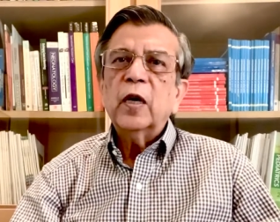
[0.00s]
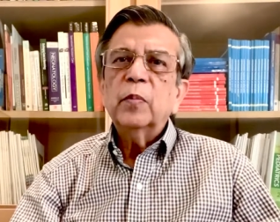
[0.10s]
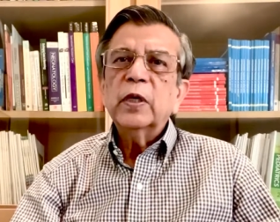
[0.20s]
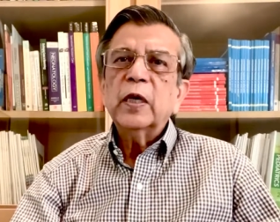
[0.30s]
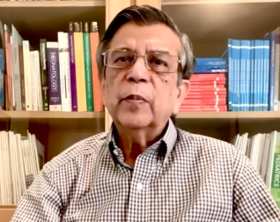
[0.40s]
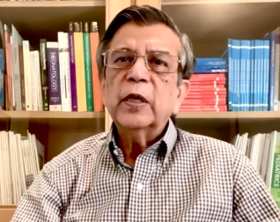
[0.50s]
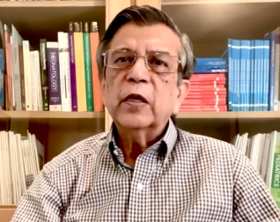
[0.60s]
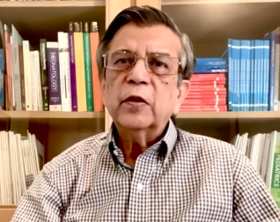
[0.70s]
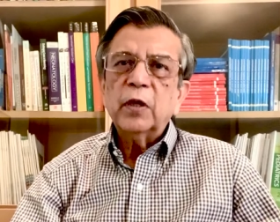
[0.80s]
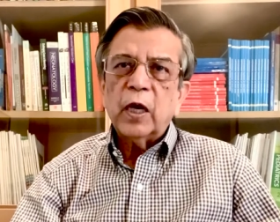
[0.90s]
becoming
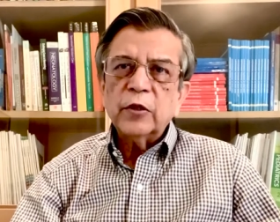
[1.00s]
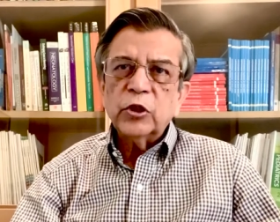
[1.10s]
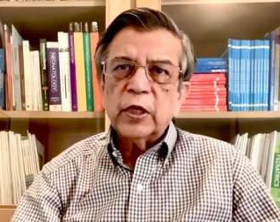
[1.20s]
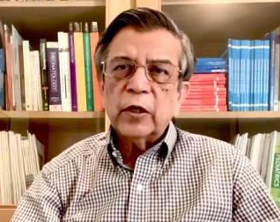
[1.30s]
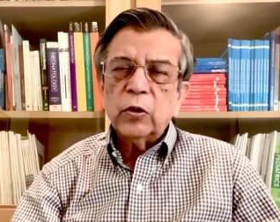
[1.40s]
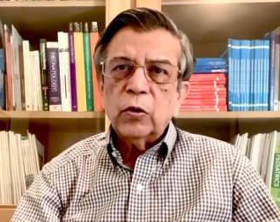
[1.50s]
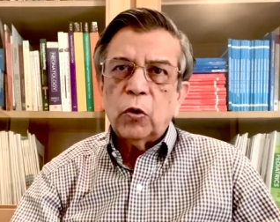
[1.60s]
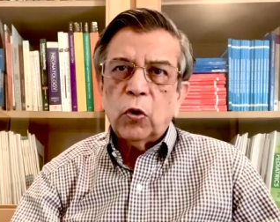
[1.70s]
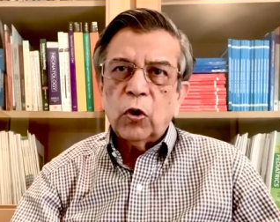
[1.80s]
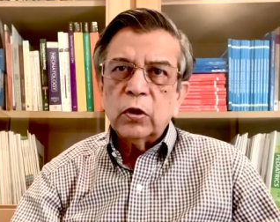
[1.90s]
lethargic,
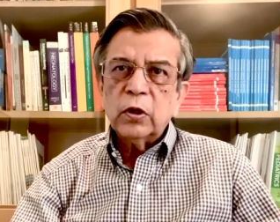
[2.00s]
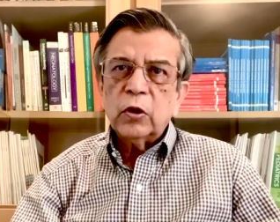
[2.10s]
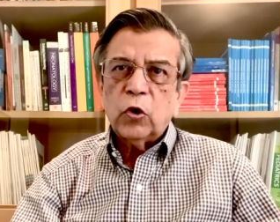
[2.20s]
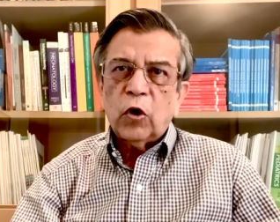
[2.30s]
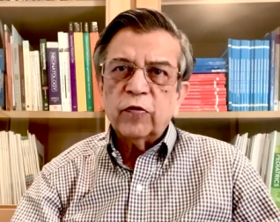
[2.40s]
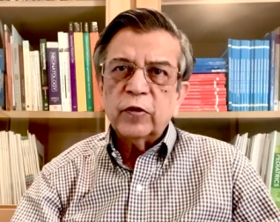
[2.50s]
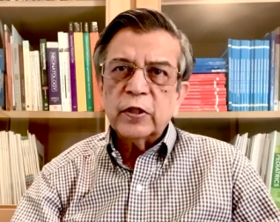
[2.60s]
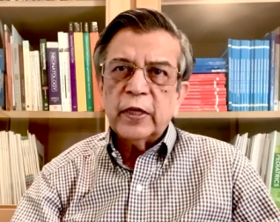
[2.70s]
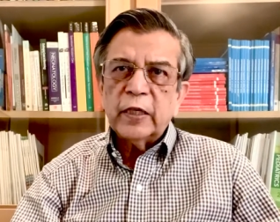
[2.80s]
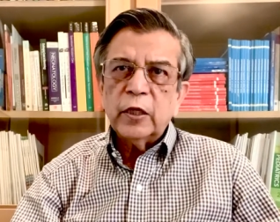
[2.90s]
or the cough is
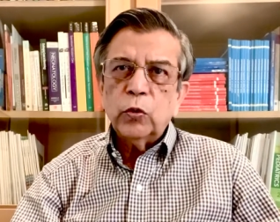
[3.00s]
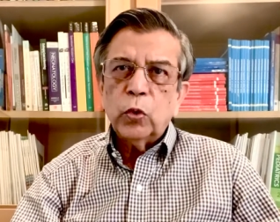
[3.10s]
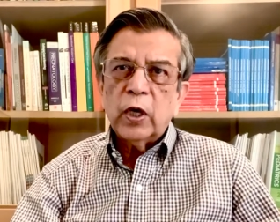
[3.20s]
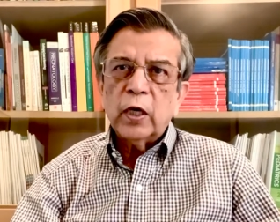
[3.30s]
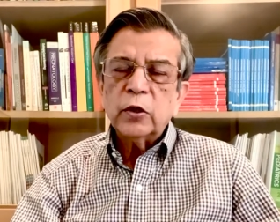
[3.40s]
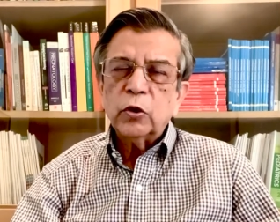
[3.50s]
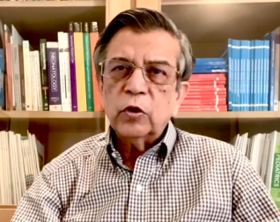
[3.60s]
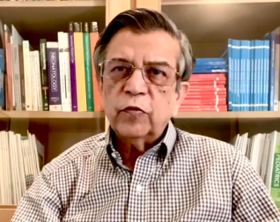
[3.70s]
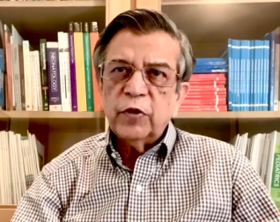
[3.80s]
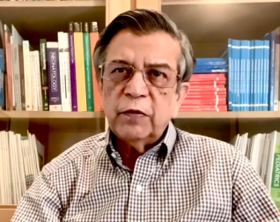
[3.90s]
getting worse, or
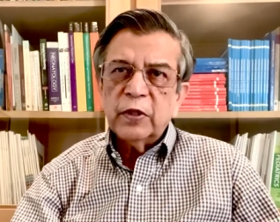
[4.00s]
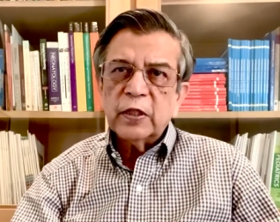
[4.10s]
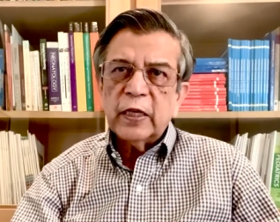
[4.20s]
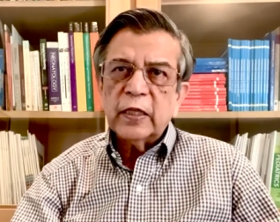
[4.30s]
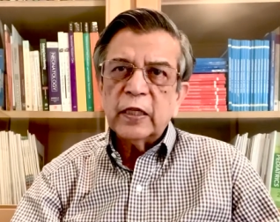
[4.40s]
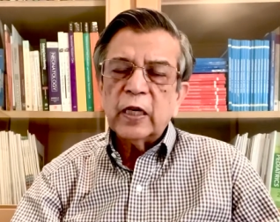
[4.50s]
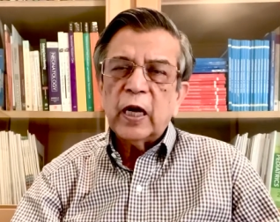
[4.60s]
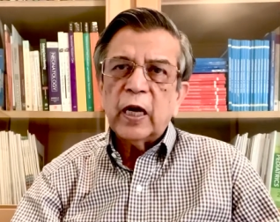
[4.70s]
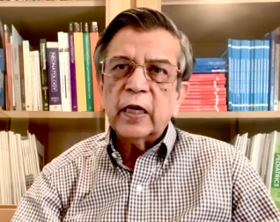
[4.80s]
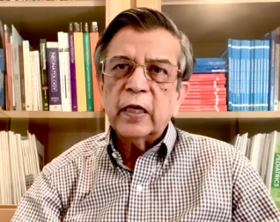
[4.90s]
the fever is getting
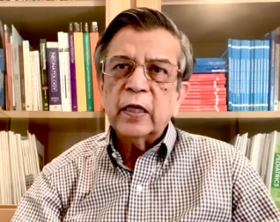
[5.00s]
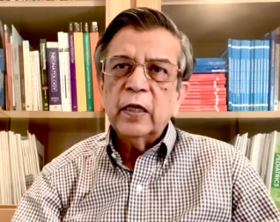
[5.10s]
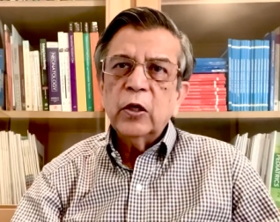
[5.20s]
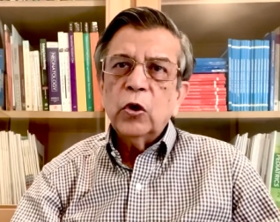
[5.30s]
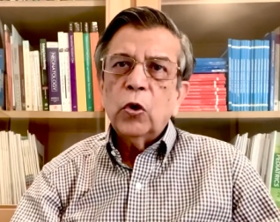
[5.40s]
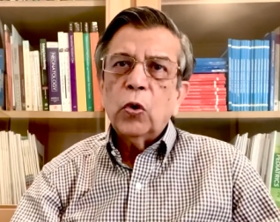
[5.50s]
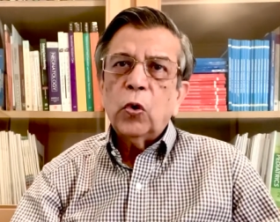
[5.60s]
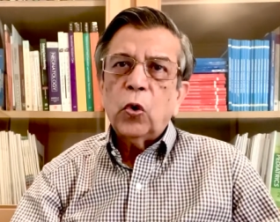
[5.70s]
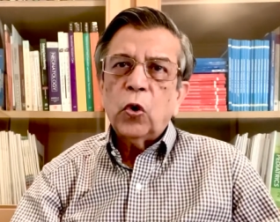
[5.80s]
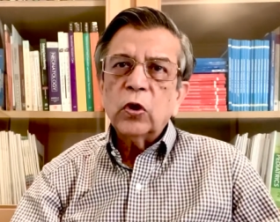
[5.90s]
higher,
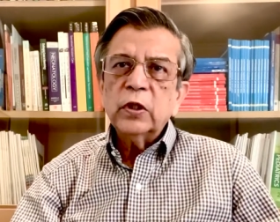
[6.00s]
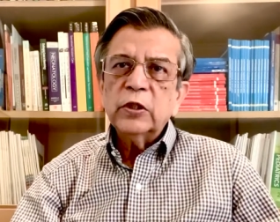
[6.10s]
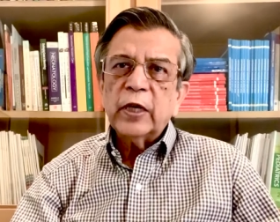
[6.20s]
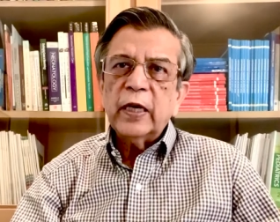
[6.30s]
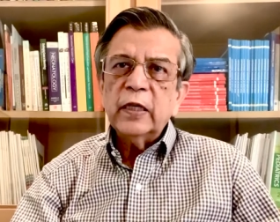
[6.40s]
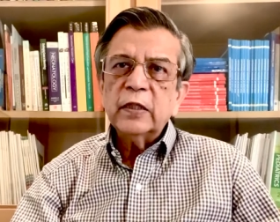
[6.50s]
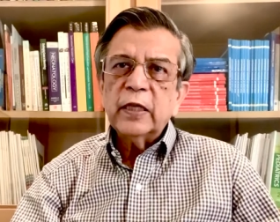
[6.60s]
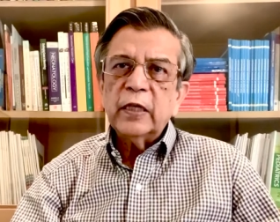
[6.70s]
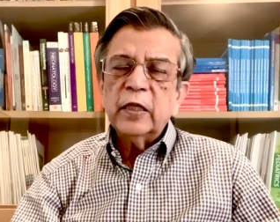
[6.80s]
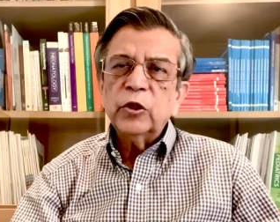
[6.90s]
or the child is
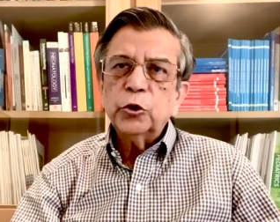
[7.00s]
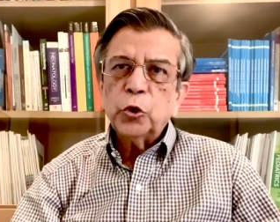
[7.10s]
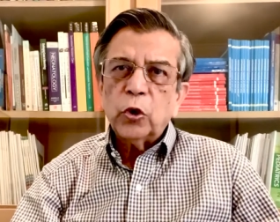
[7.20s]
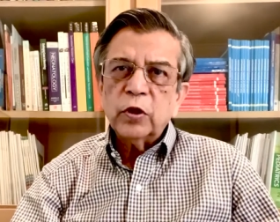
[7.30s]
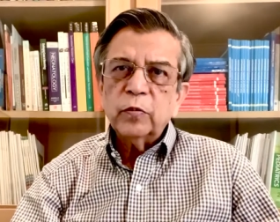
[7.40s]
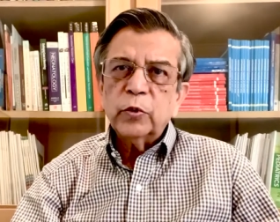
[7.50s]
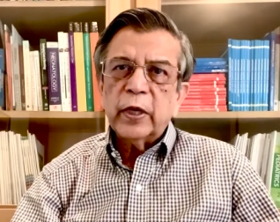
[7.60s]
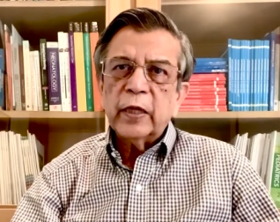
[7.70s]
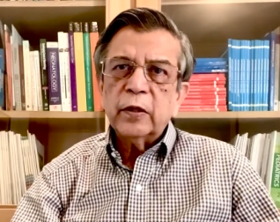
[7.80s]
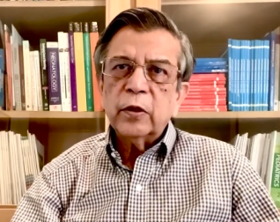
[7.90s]
getting shorter
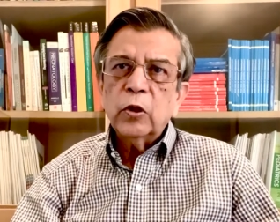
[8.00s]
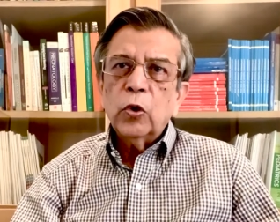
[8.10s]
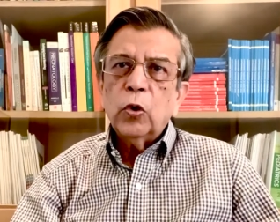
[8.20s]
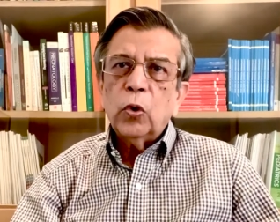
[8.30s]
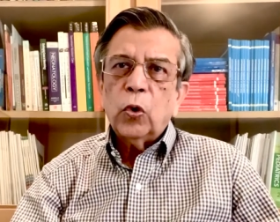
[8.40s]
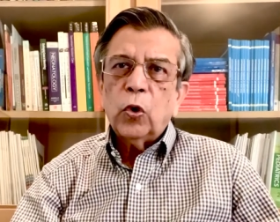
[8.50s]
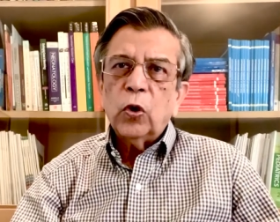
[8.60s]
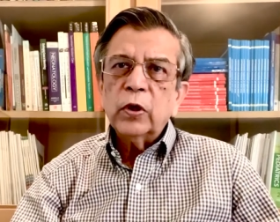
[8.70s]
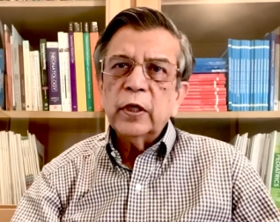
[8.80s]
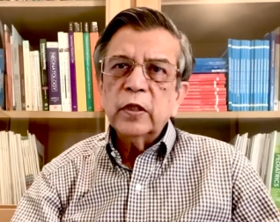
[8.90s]
breath,
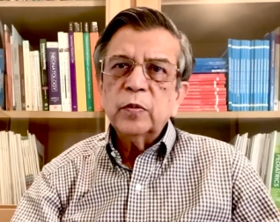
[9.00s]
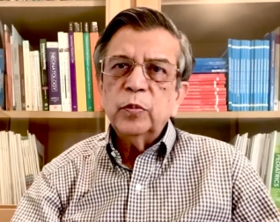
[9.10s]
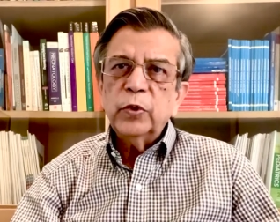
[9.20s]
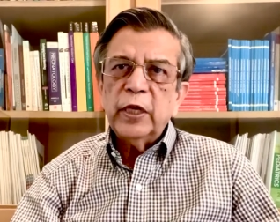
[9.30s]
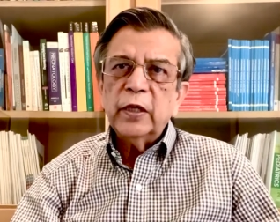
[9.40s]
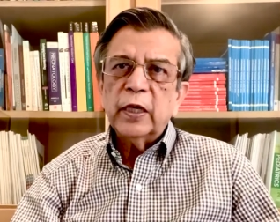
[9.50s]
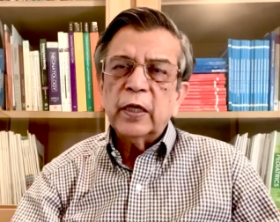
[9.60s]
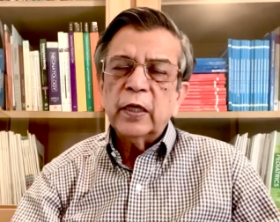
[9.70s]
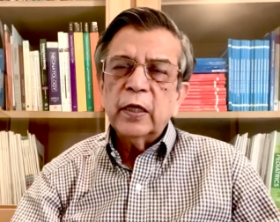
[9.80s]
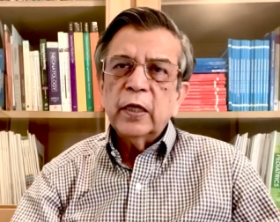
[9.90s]
or his
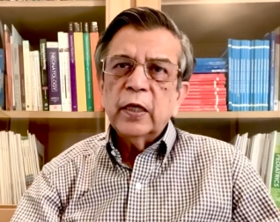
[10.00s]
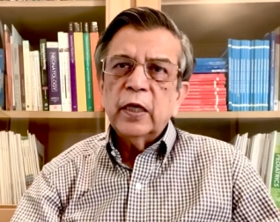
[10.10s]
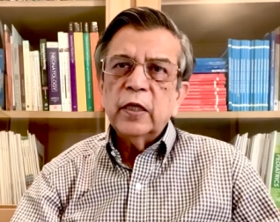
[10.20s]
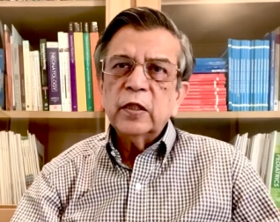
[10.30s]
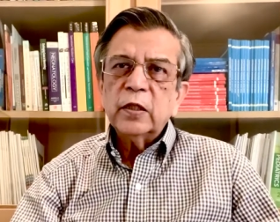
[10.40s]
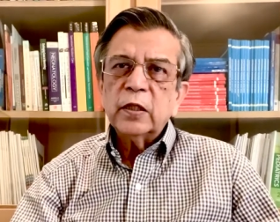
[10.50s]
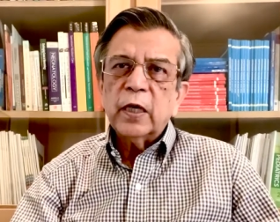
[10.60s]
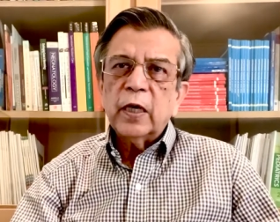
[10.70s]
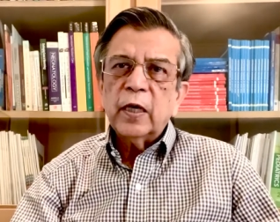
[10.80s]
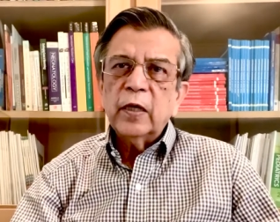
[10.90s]
breathing is
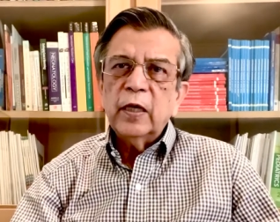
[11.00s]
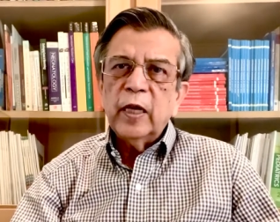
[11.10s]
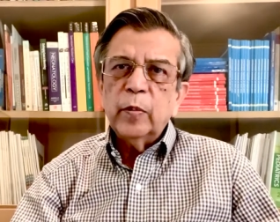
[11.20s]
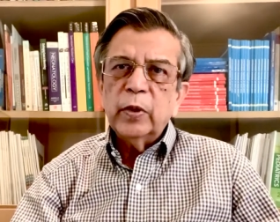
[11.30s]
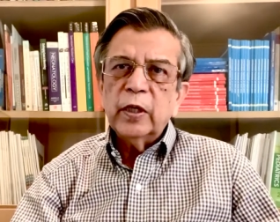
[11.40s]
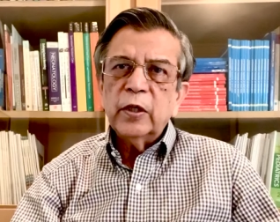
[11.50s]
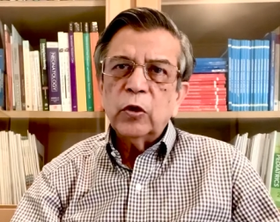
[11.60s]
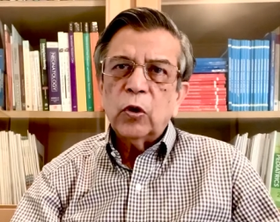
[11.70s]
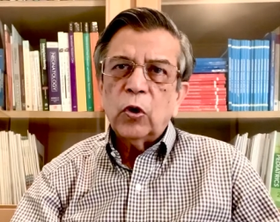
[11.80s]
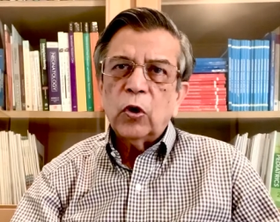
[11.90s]
labored
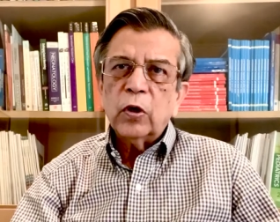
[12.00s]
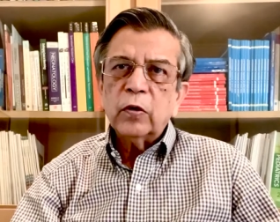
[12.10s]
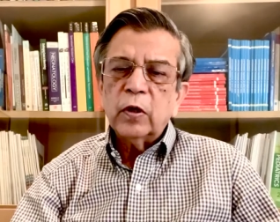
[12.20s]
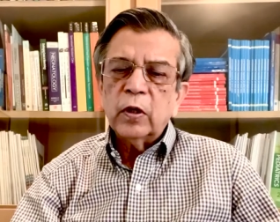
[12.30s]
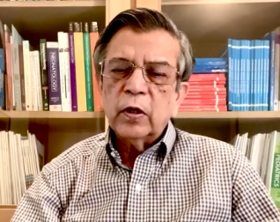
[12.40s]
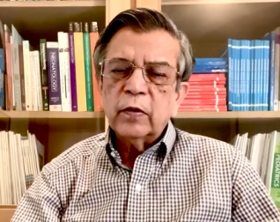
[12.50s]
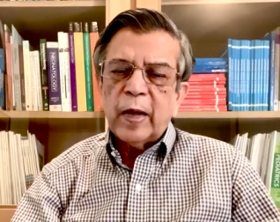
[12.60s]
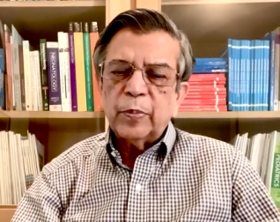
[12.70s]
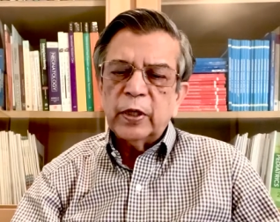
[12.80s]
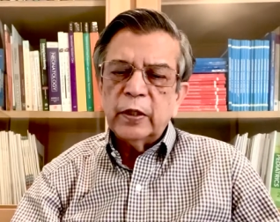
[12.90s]
or
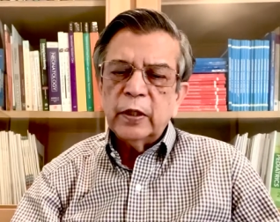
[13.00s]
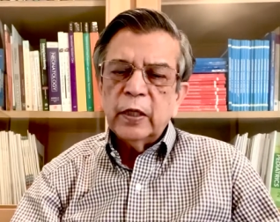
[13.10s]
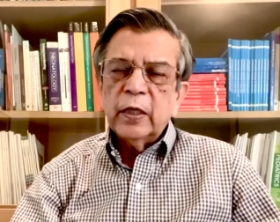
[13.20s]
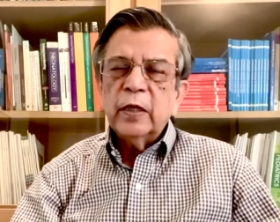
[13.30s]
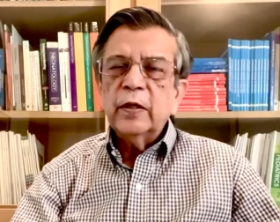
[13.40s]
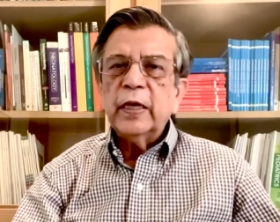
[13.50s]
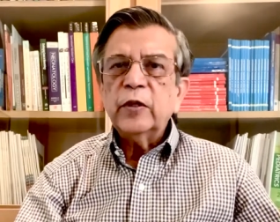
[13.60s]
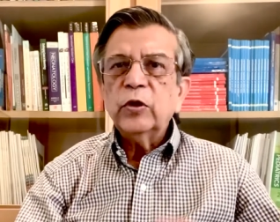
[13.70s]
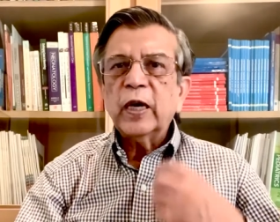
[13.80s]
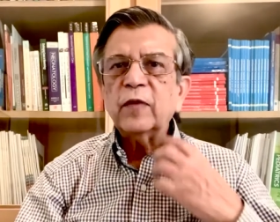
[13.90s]
rapid, then
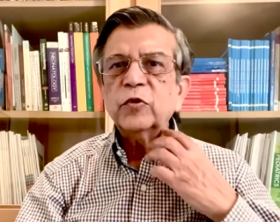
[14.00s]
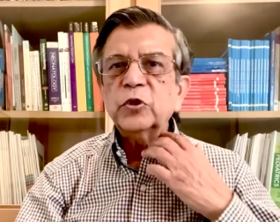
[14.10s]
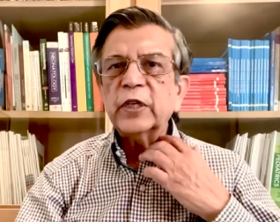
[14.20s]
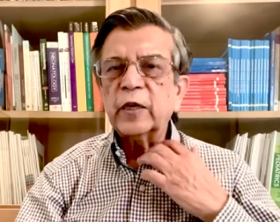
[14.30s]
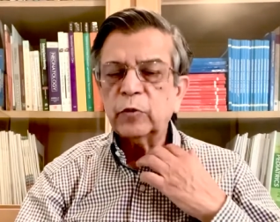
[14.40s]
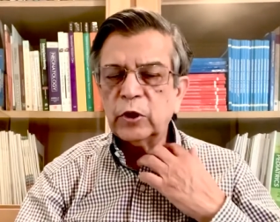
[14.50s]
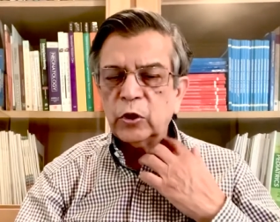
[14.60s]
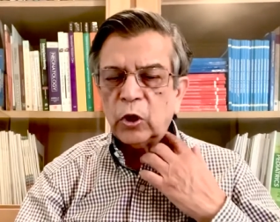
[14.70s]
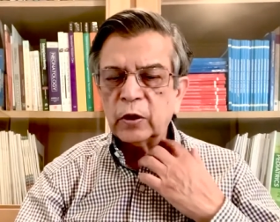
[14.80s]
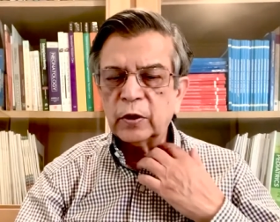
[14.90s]
you have to check with the
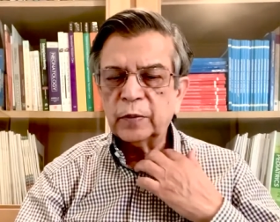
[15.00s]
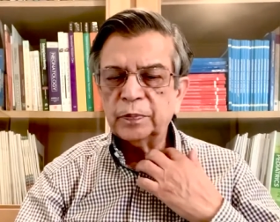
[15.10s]
doctor.